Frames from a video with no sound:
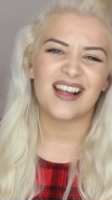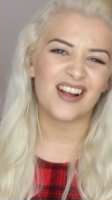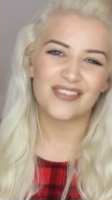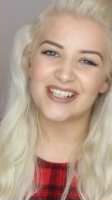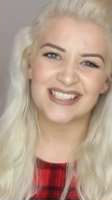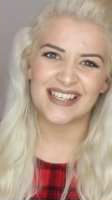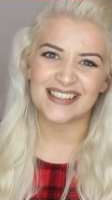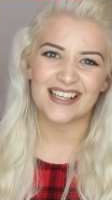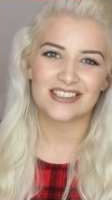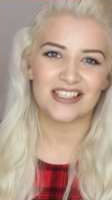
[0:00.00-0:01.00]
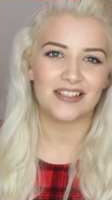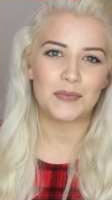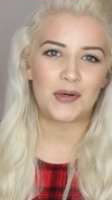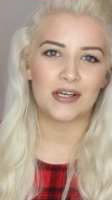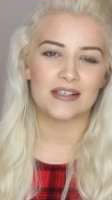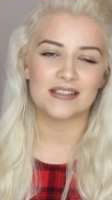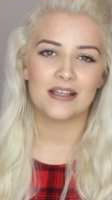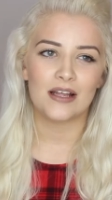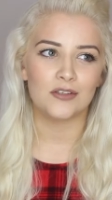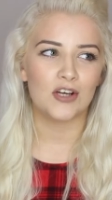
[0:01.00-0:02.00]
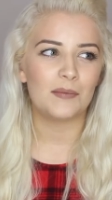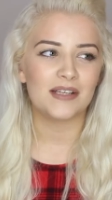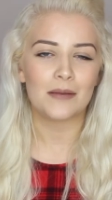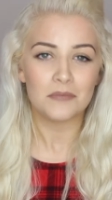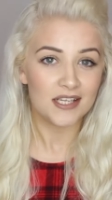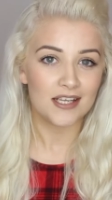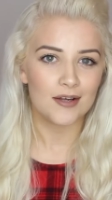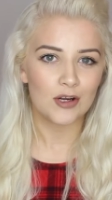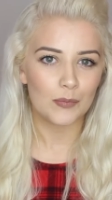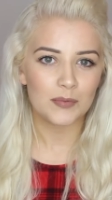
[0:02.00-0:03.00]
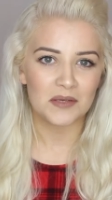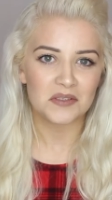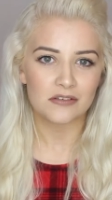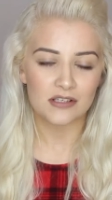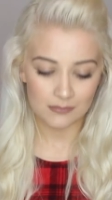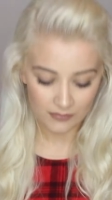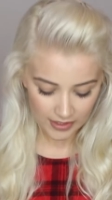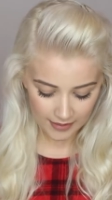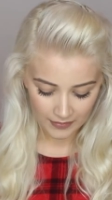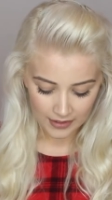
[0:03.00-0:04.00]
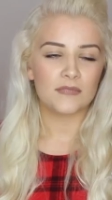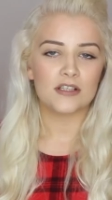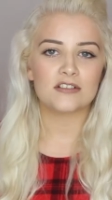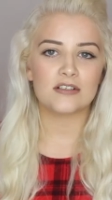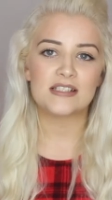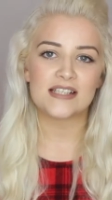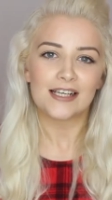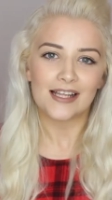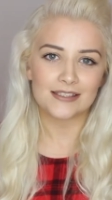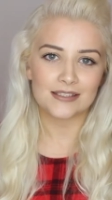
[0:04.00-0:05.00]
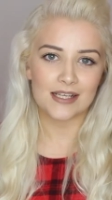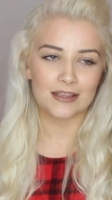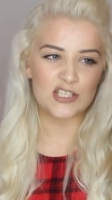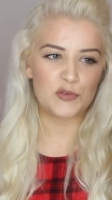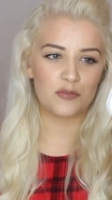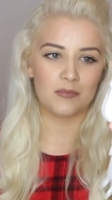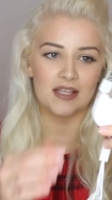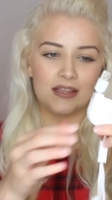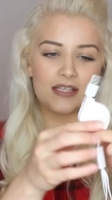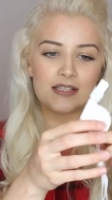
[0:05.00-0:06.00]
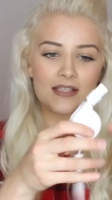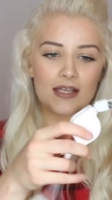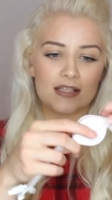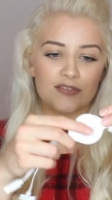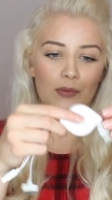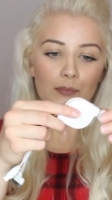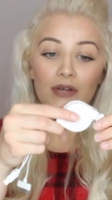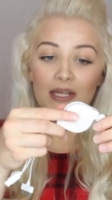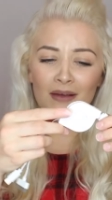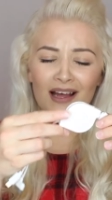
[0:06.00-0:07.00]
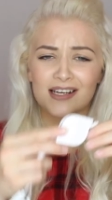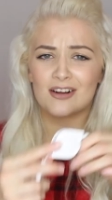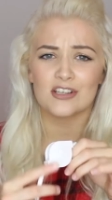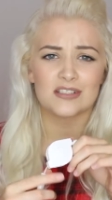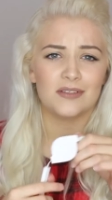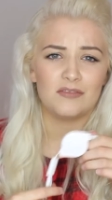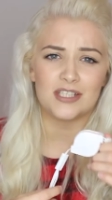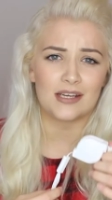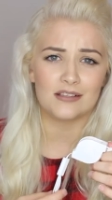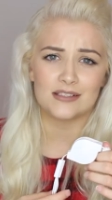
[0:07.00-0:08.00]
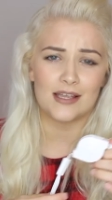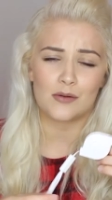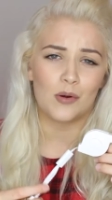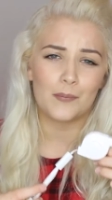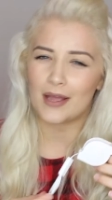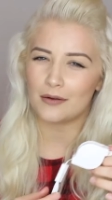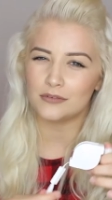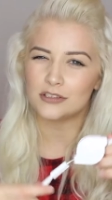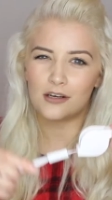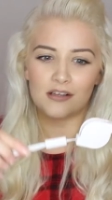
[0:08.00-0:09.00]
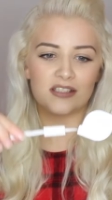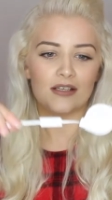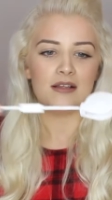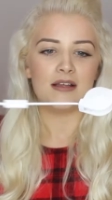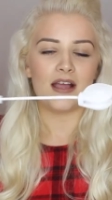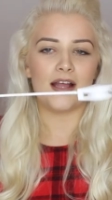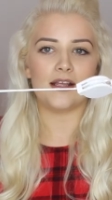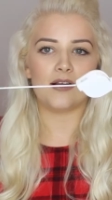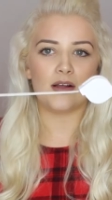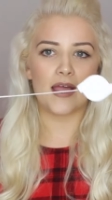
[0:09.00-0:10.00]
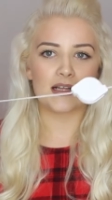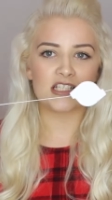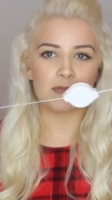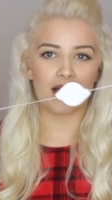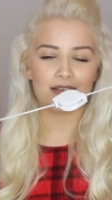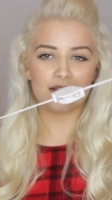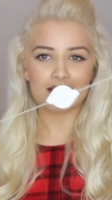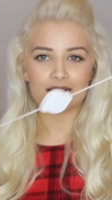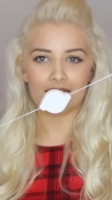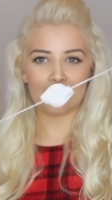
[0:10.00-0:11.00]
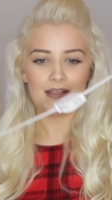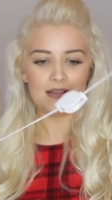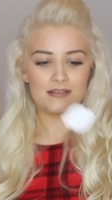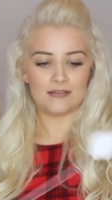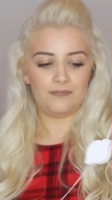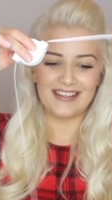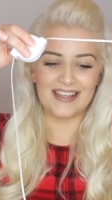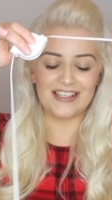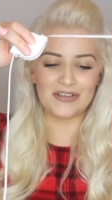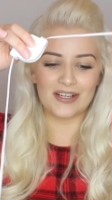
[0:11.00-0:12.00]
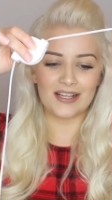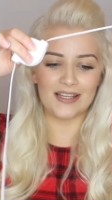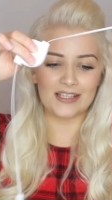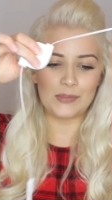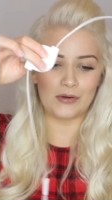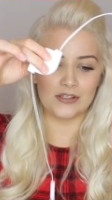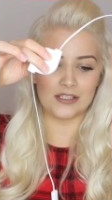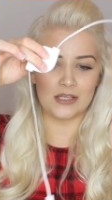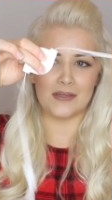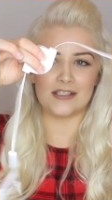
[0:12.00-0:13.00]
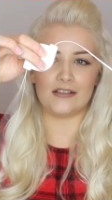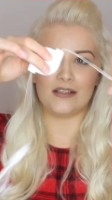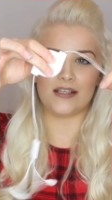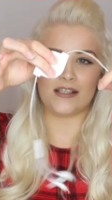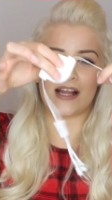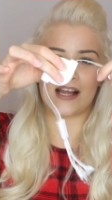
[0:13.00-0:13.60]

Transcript: I don't really take that to uni because normally I'm near a computer or something. So instead I like to take this with me. This is from Primark. It costs something ridiculous, like £1 odd, and it expands like this. And then you can click the button in the middle and it